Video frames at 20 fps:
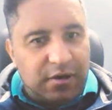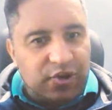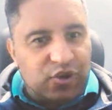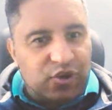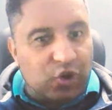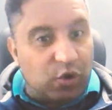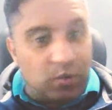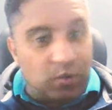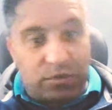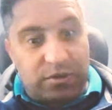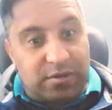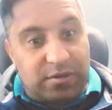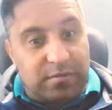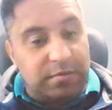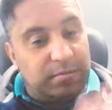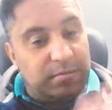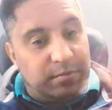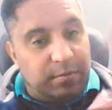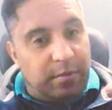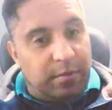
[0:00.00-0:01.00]
So
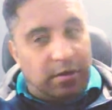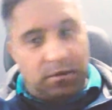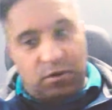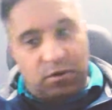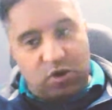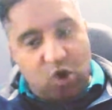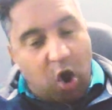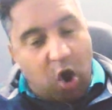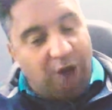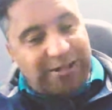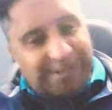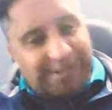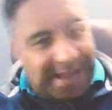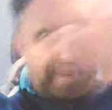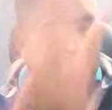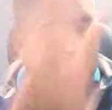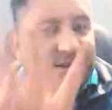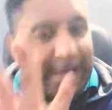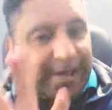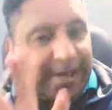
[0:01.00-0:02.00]
not
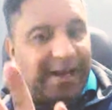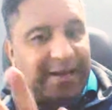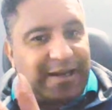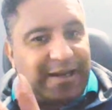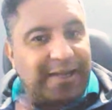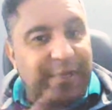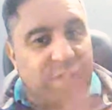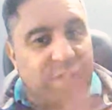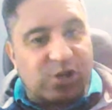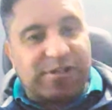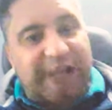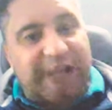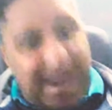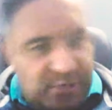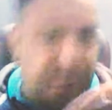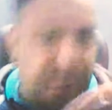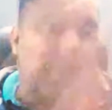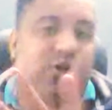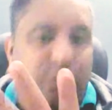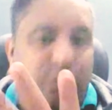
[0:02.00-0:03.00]
selling the data because
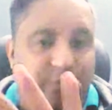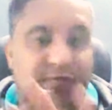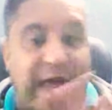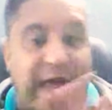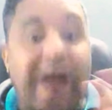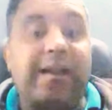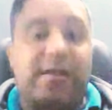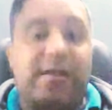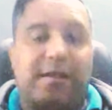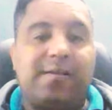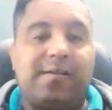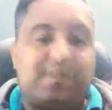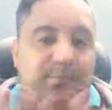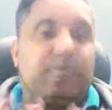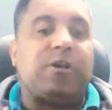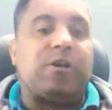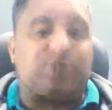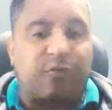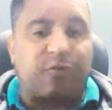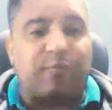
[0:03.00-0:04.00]
that is
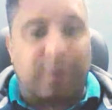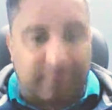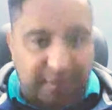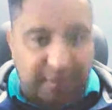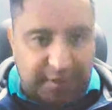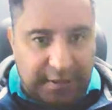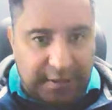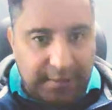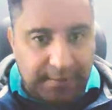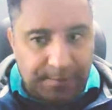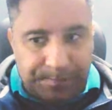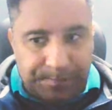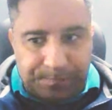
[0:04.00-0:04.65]
breach of privacy.